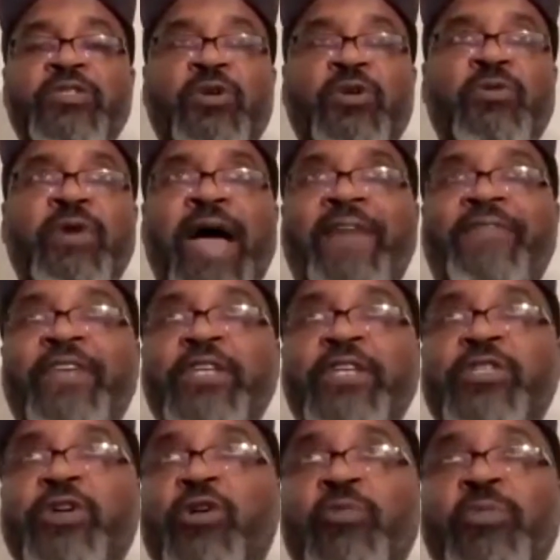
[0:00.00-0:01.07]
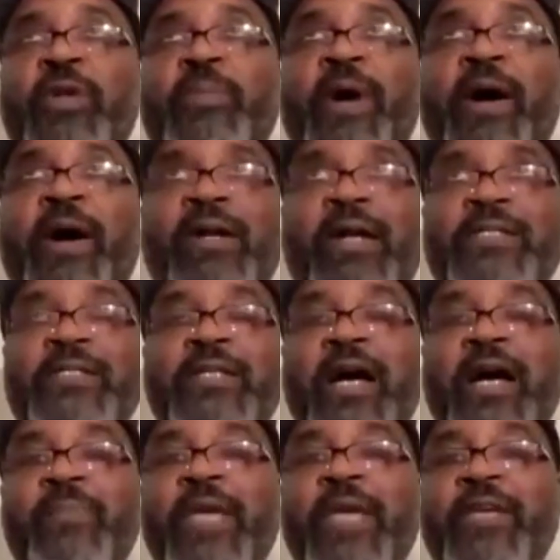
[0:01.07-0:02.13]
So after he told me about it, I
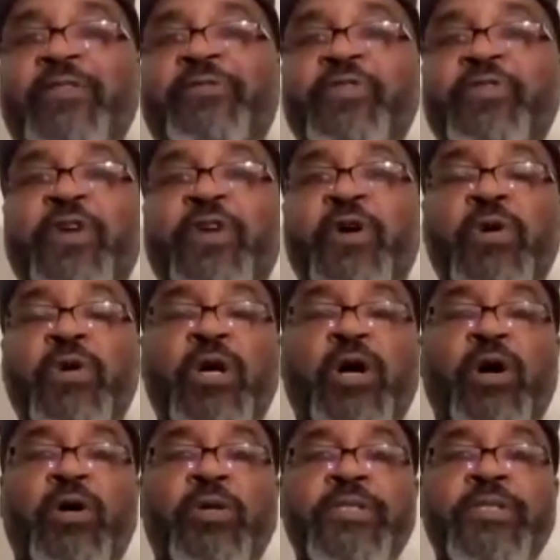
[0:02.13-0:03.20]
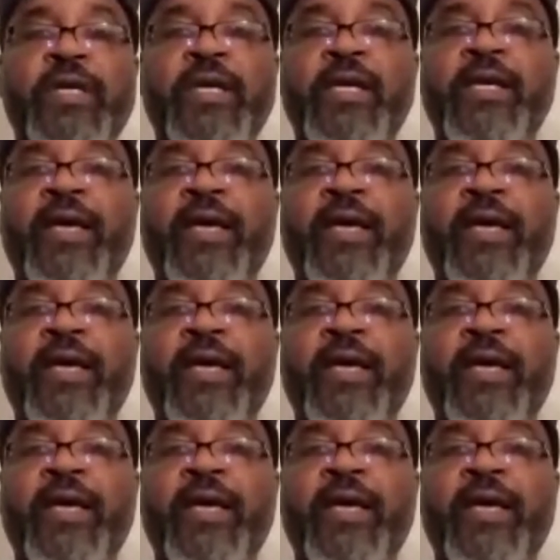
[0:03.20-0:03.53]
started making a few phone calls.